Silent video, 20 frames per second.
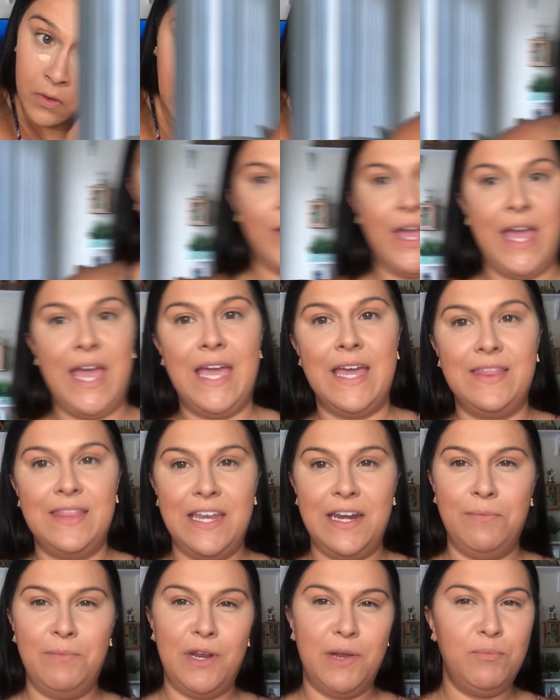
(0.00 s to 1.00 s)
Okay, and then
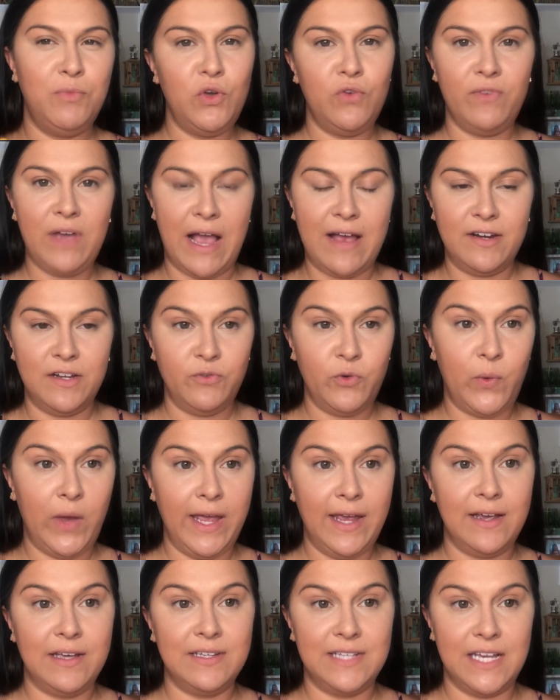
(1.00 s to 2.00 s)
I'm gonna move kind of
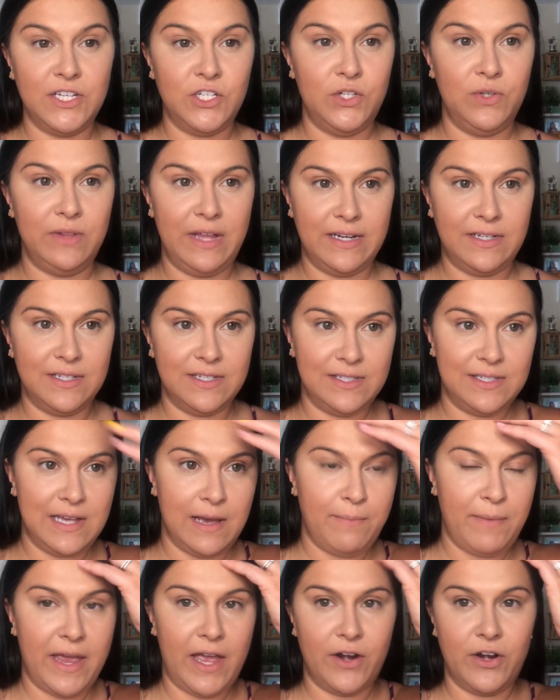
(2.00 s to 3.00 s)
quick because I do like to set
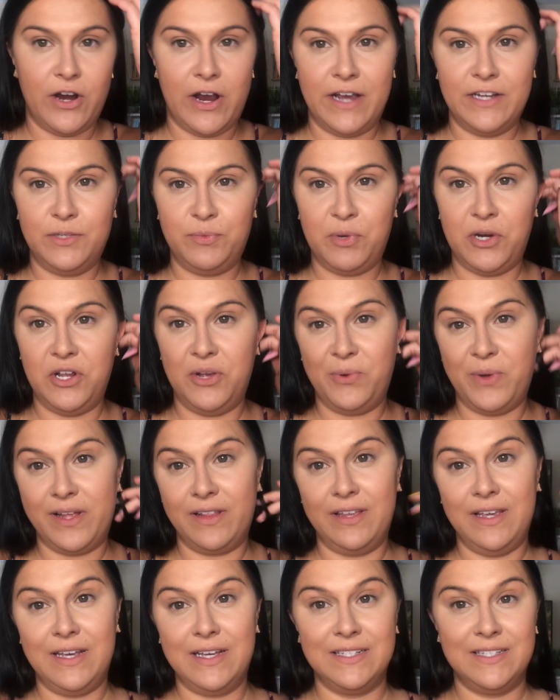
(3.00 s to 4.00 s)
my under eyes pretty
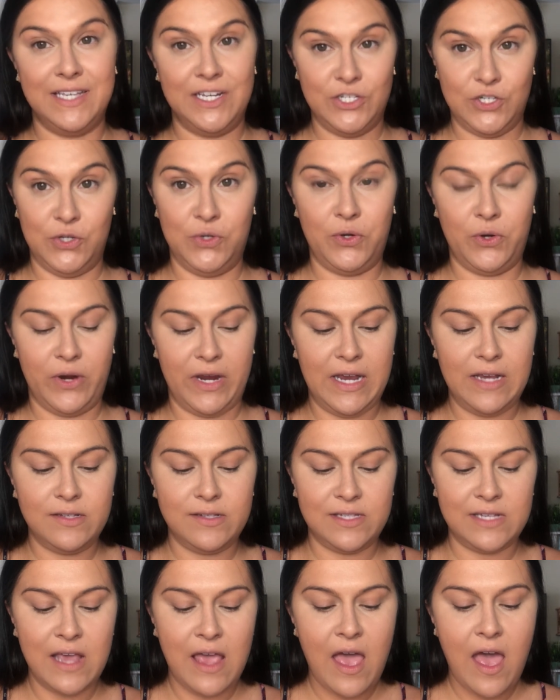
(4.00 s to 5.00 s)
quickly because they do
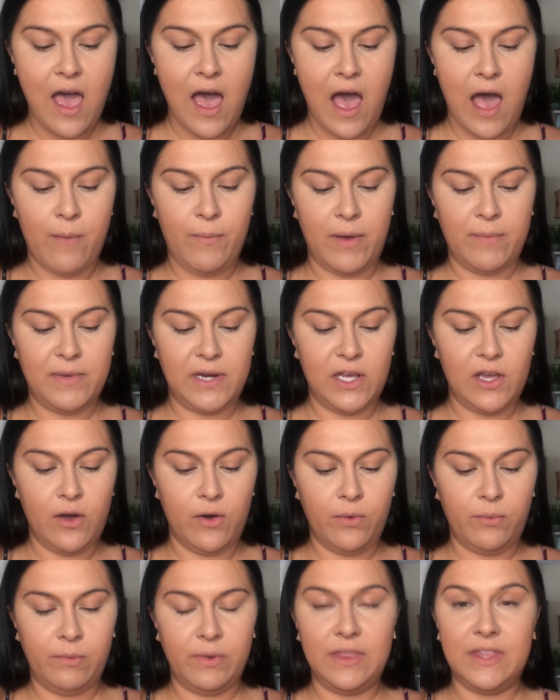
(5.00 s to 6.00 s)
crease. I'm gonna go
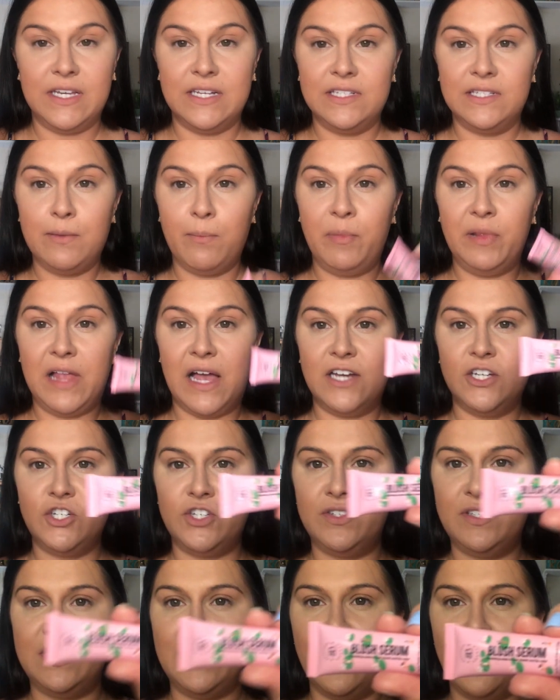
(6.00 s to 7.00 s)
in with this blush
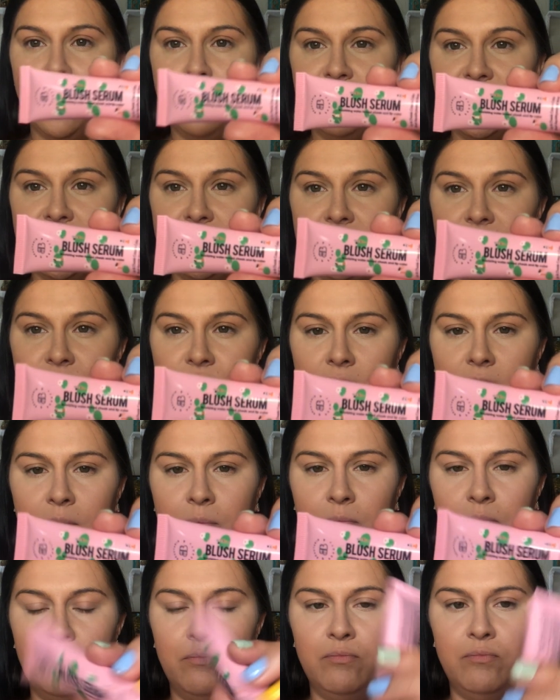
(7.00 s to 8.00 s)
serum. This is
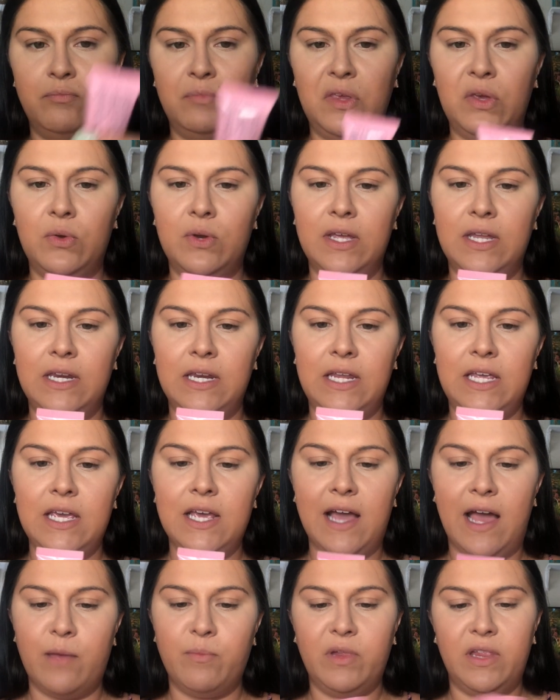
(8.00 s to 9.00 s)
from Beauty,
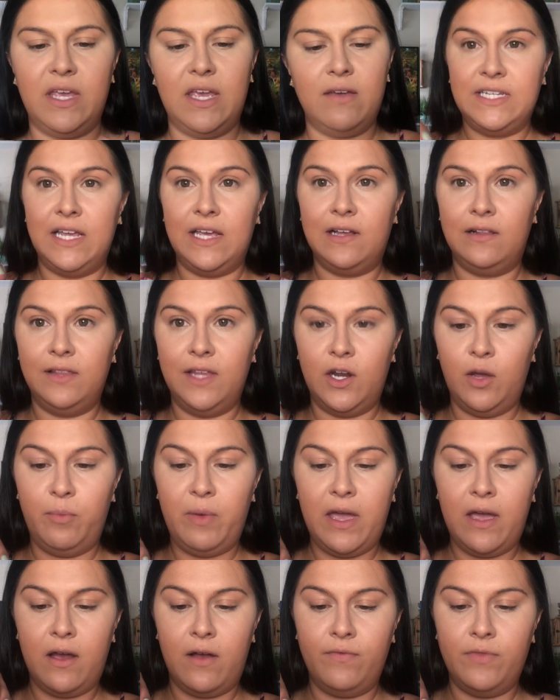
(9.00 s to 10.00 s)
I believe. Take a little
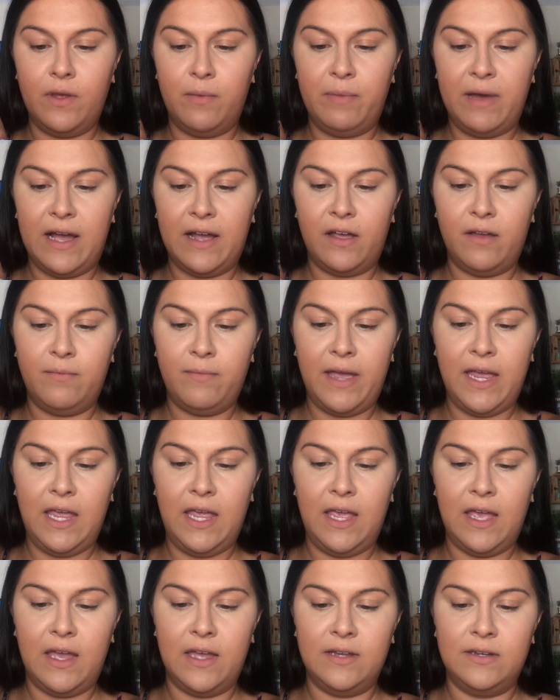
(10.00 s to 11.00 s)
bit on the back of my
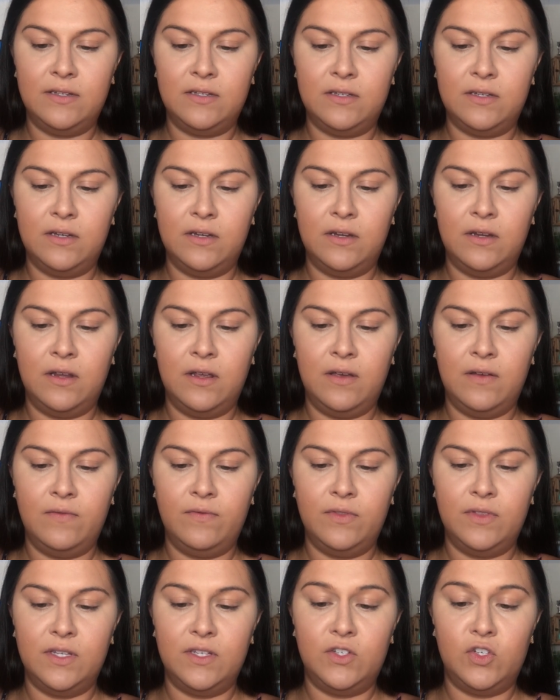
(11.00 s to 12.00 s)
hand.
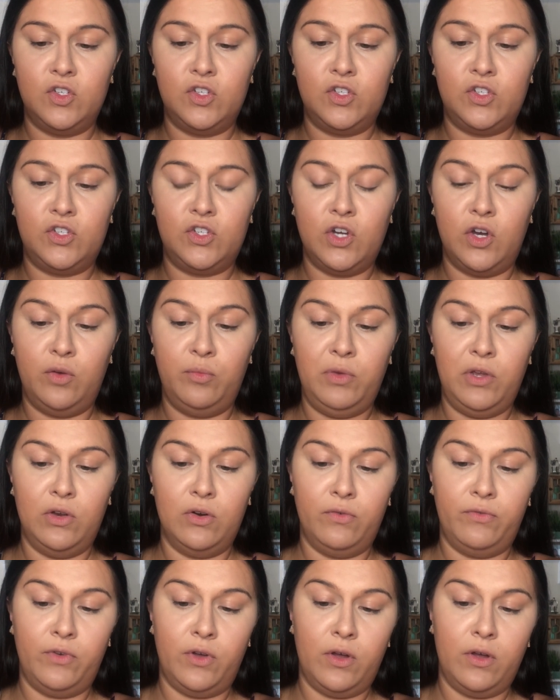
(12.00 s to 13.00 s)
This is so
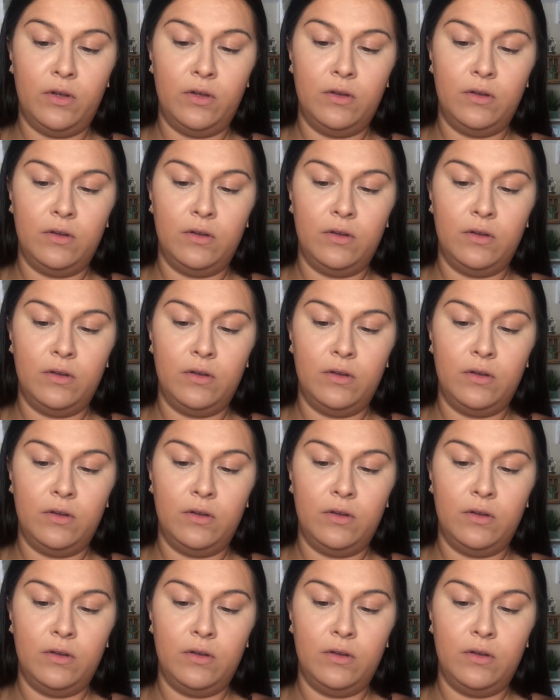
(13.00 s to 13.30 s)
beautiful.